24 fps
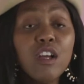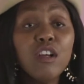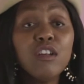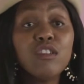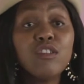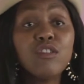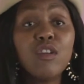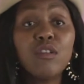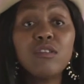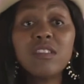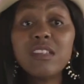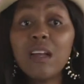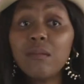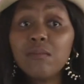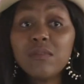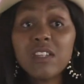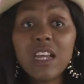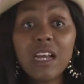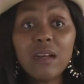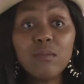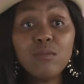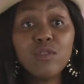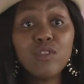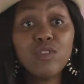So
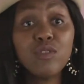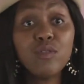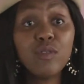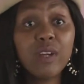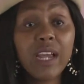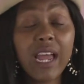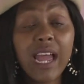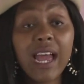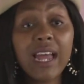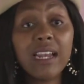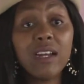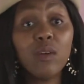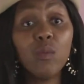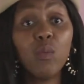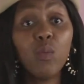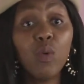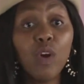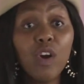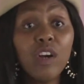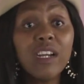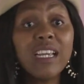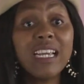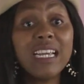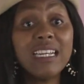sometimes you can
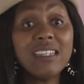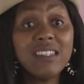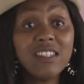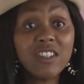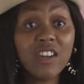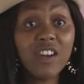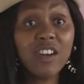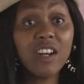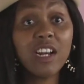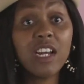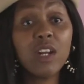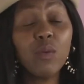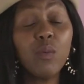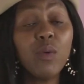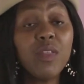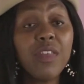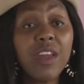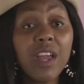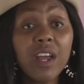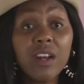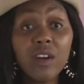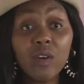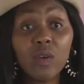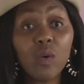work internally
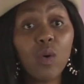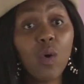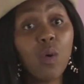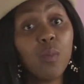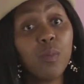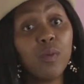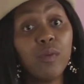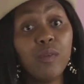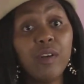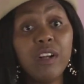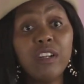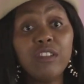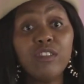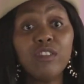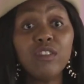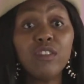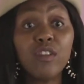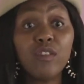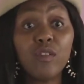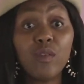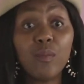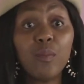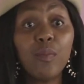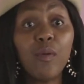within a corporation
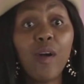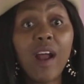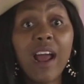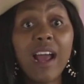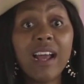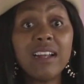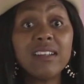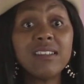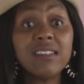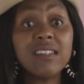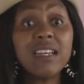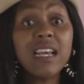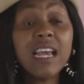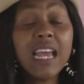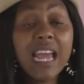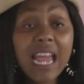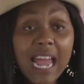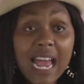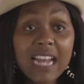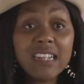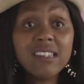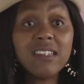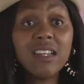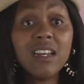or a brand
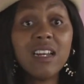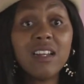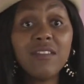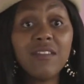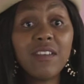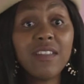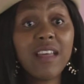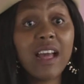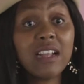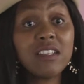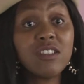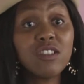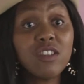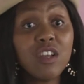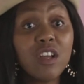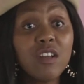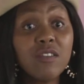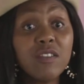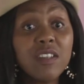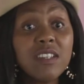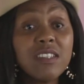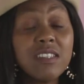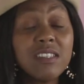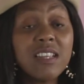and deliver that
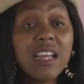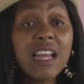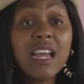service,